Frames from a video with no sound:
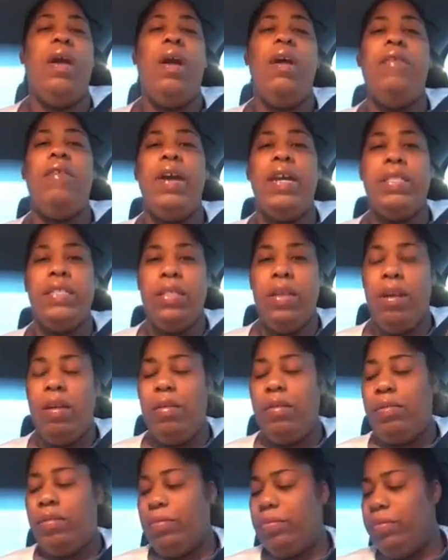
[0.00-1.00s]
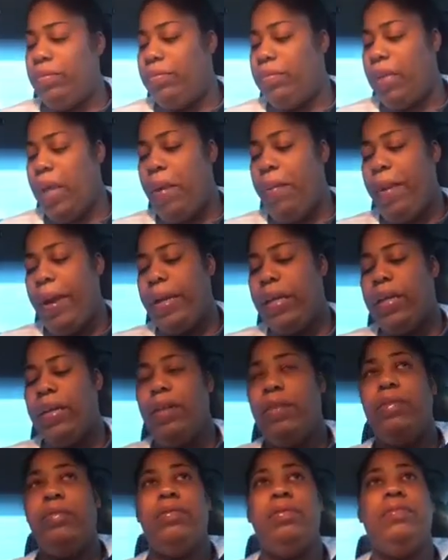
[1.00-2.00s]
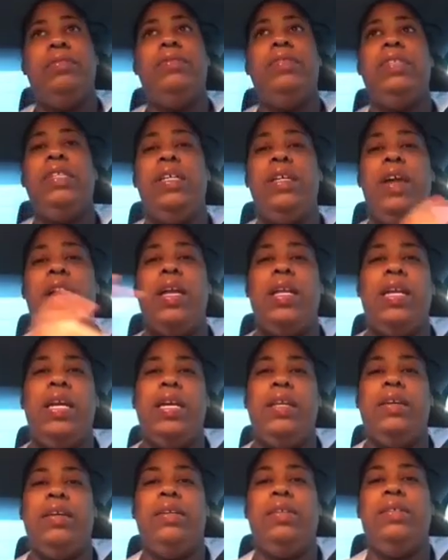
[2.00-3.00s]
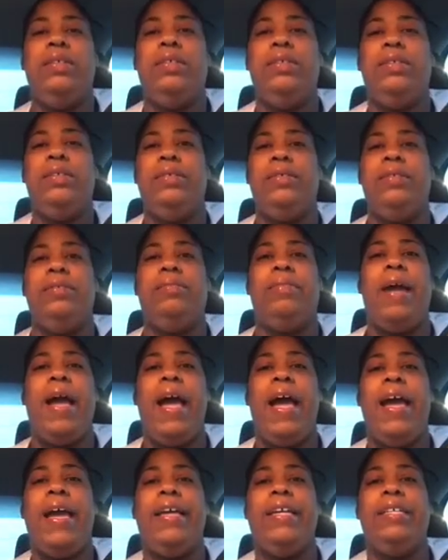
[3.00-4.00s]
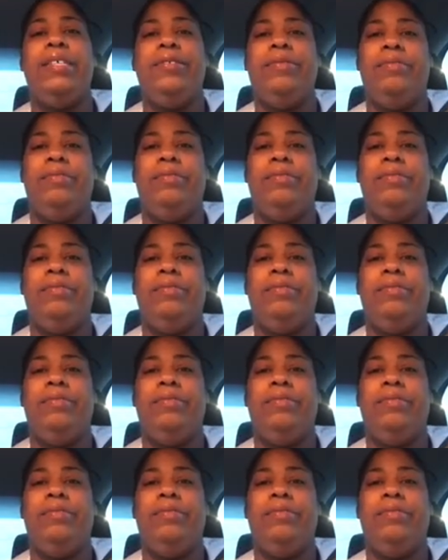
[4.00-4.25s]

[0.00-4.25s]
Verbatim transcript: All right, y'all. I'm about to go. See y'all later. Bye.